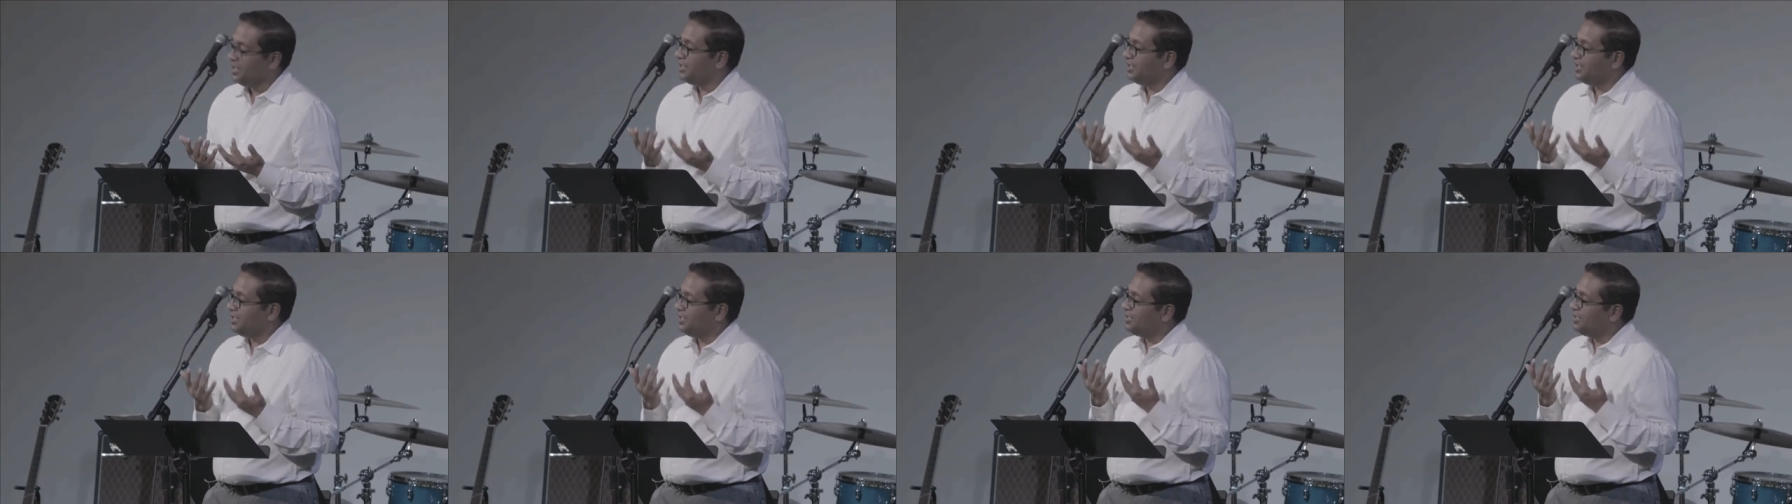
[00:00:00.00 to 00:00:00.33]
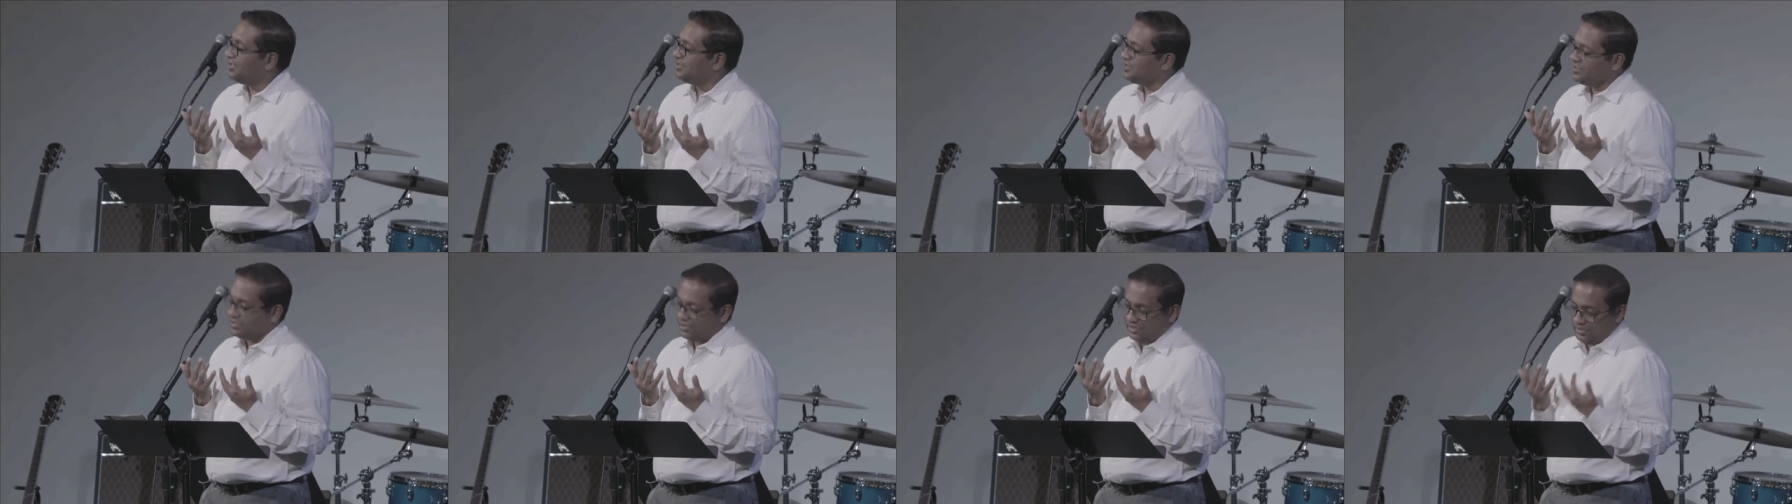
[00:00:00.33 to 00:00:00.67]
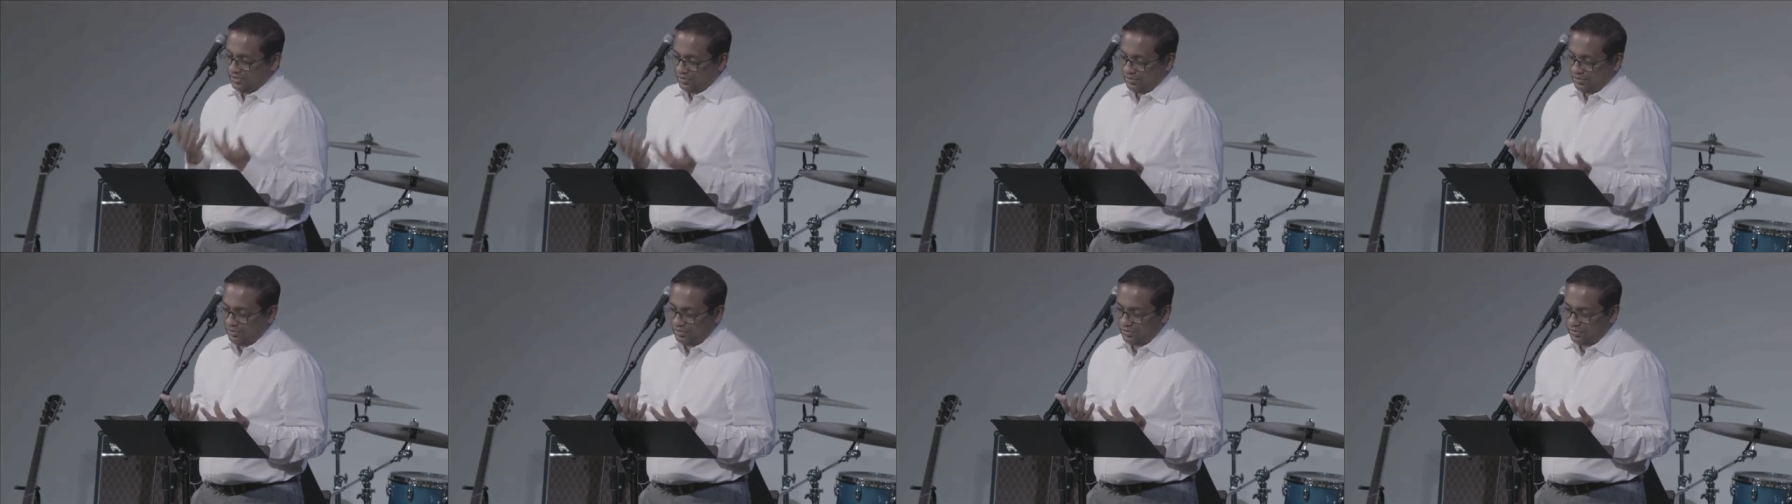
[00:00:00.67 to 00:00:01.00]
He is the
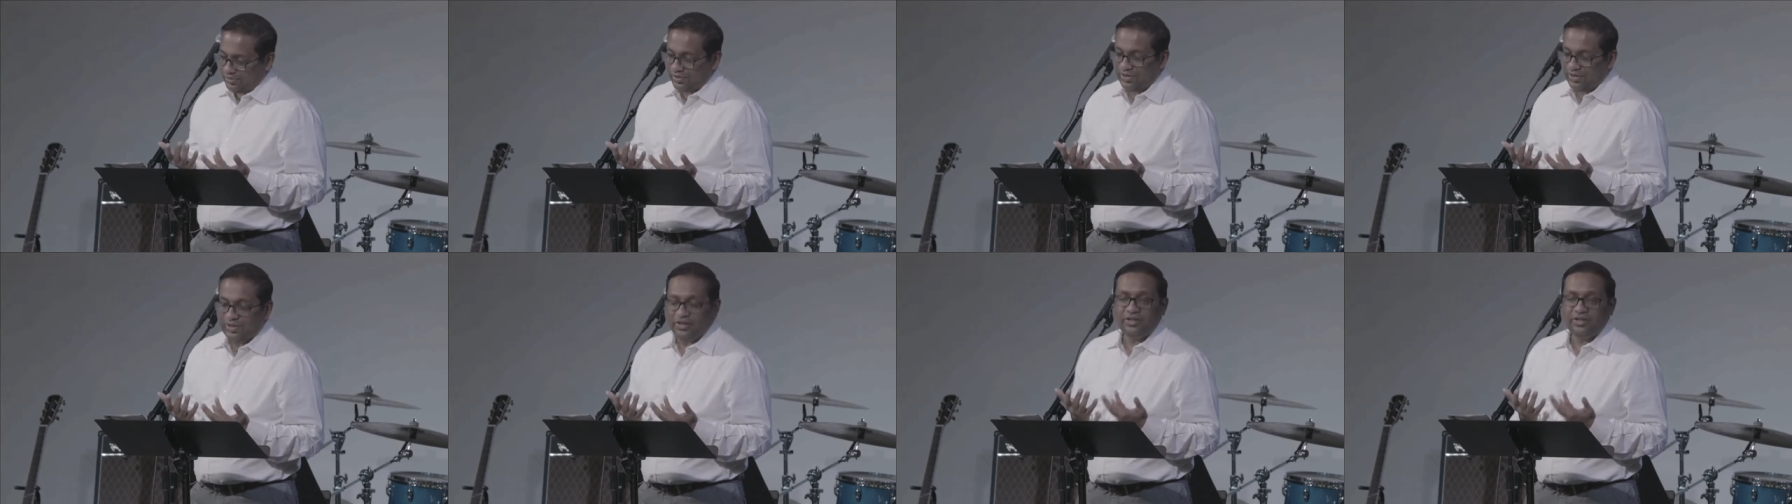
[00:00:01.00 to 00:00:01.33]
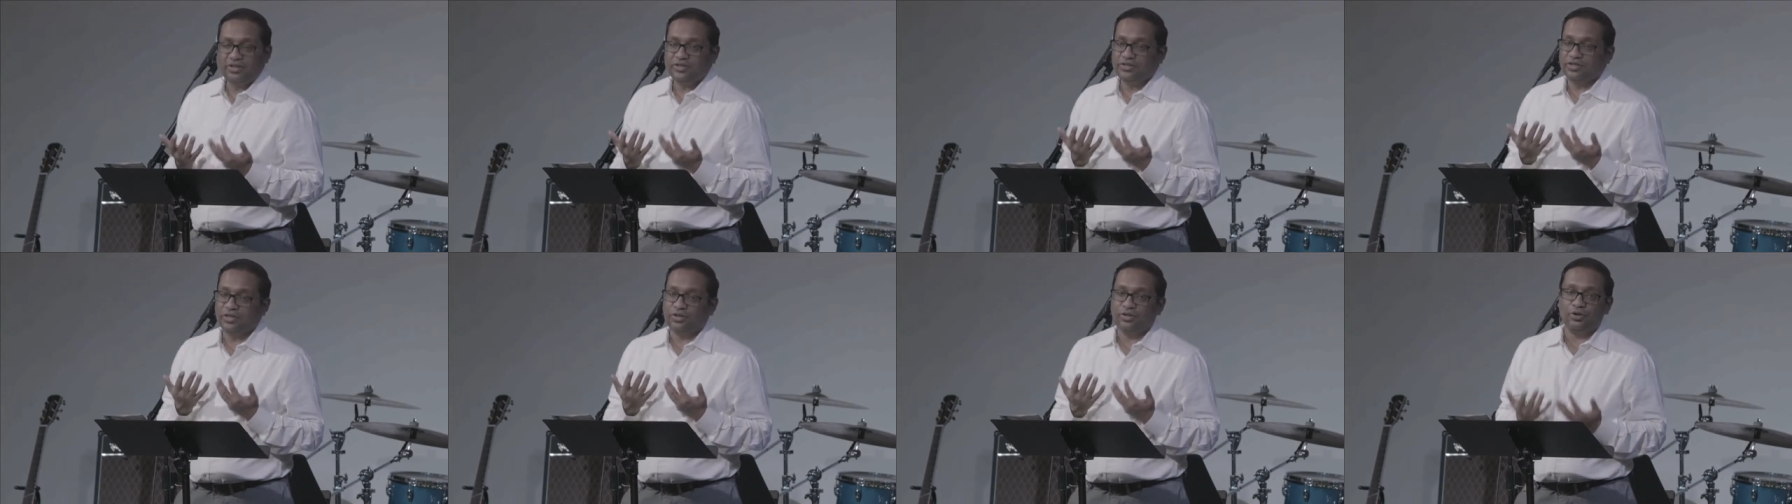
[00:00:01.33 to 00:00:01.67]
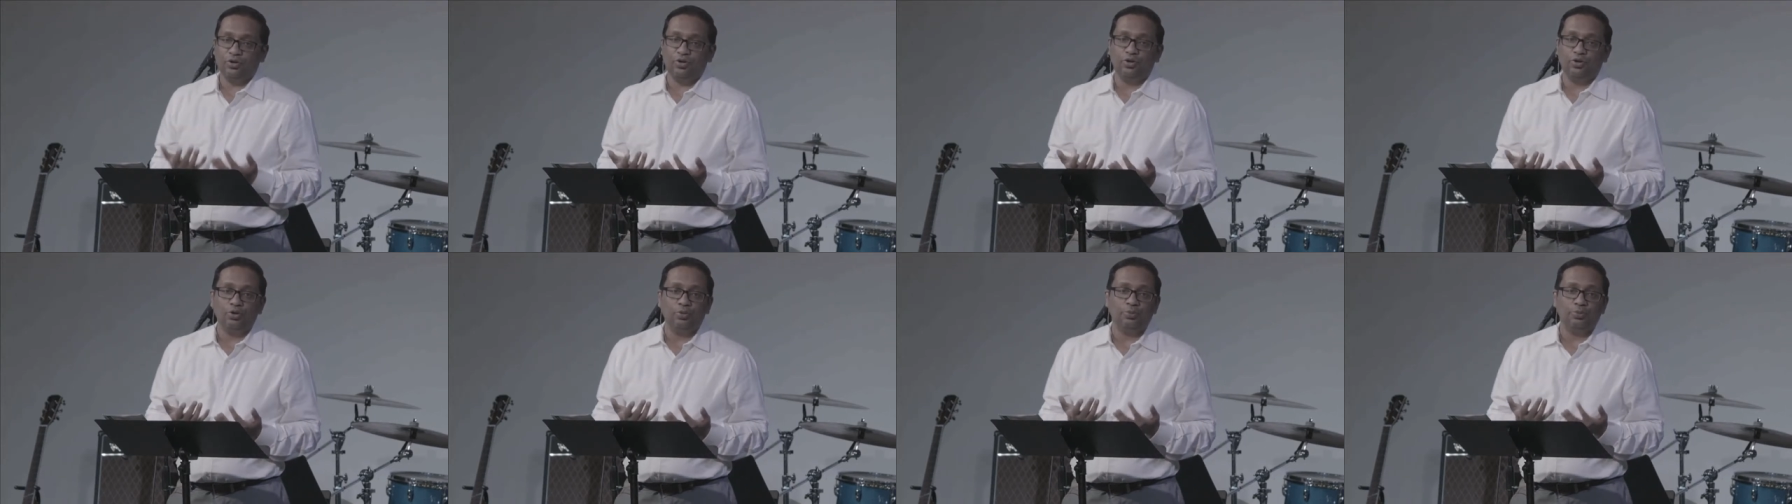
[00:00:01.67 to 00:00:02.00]
glory. He is our
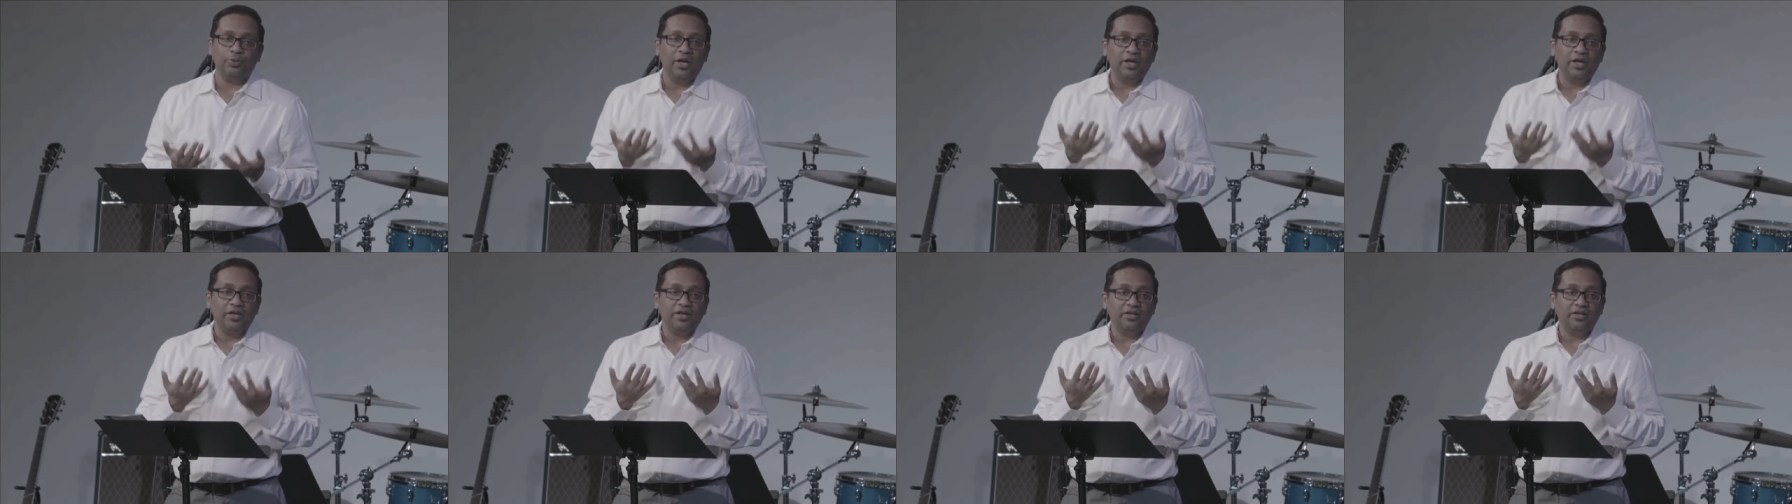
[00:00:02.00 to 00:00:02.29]
hope.